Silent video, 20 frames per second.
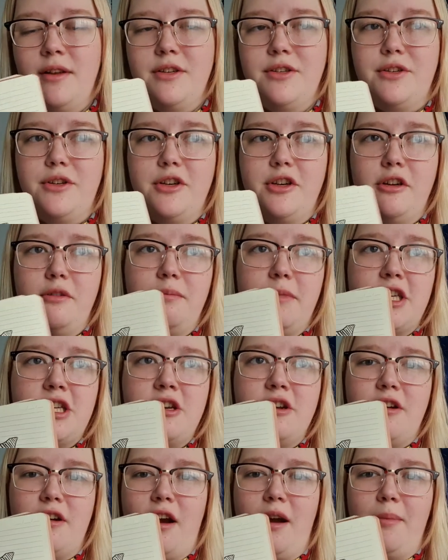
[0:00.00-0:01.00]
To measure
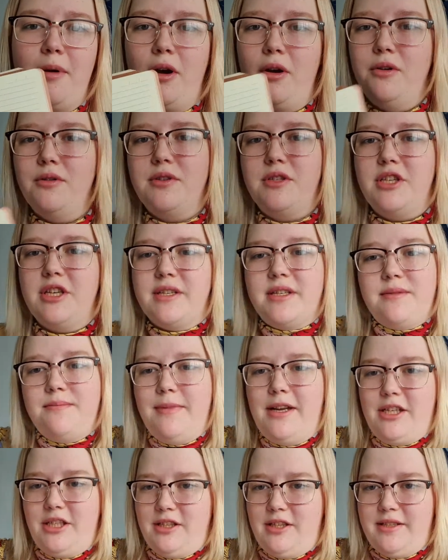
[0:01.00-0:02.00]
your armholes, just
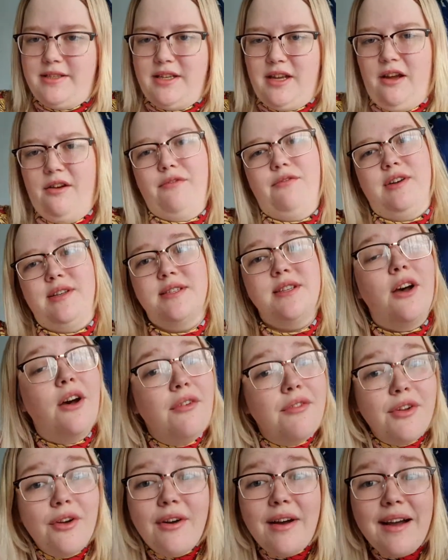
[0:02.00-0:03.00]
measure the circumference
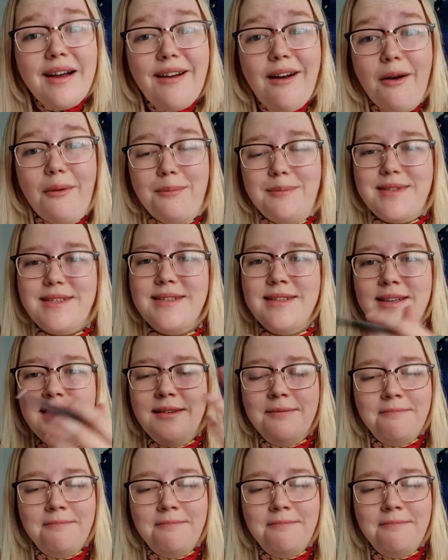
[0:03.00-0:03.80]
of your arms.